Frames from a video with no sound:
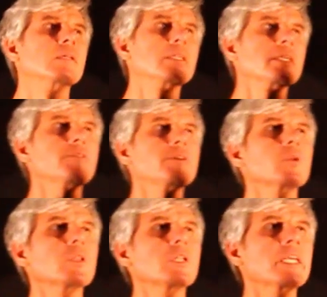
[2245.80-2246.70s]
if and
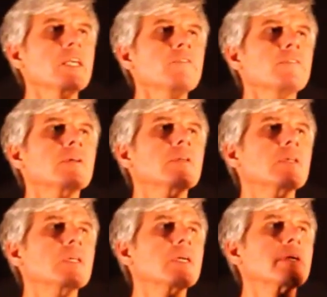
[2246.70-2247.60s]
only if
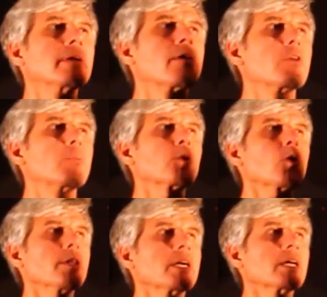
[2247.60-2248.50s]
the
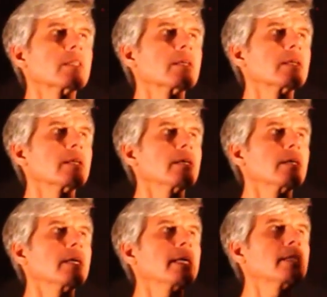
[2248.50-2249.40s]
product
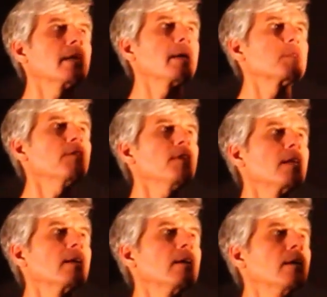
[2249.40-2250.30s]
A times
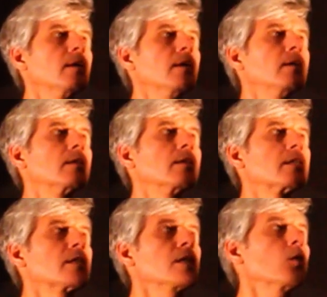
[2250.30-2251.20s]
V
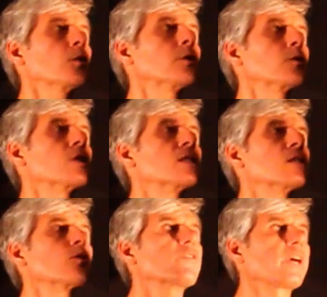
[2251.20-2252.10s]
is equal to the
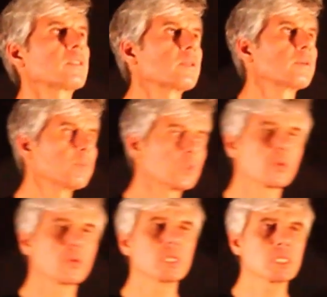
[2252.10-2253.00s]
zero vector.
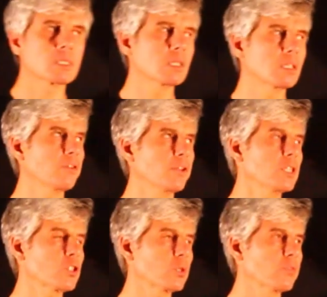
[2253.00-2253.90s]
So this is the
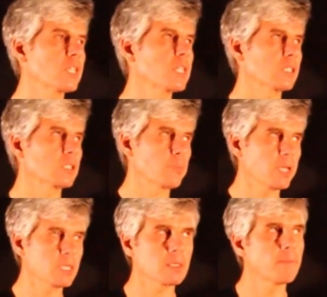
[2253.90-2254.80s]
definition of the null space.